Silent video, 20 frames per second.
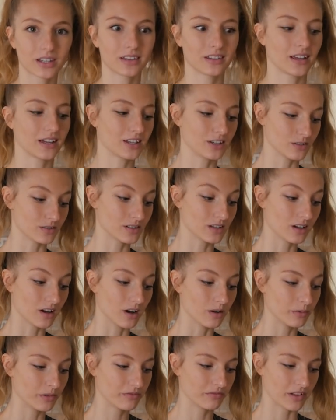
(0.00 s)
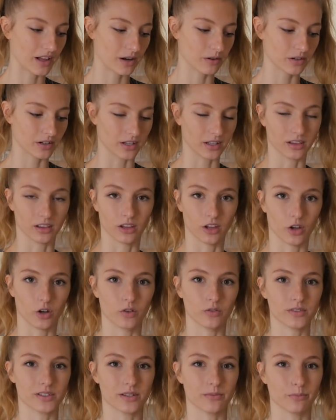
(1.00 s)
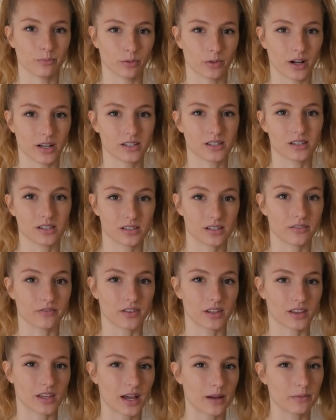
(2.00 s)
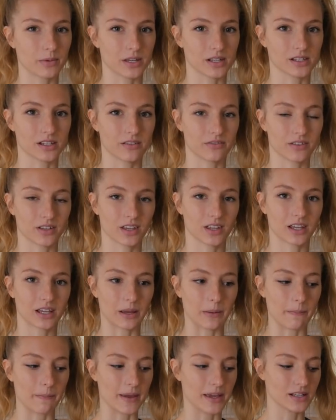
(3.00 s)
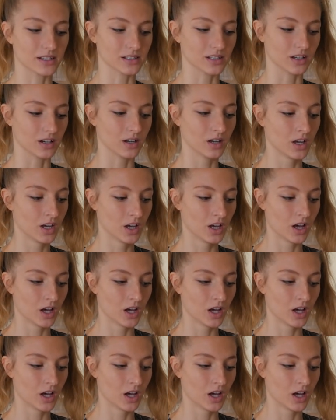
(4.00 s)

like using almond flour in loaves and breads and stuff like that because I feel like it makes it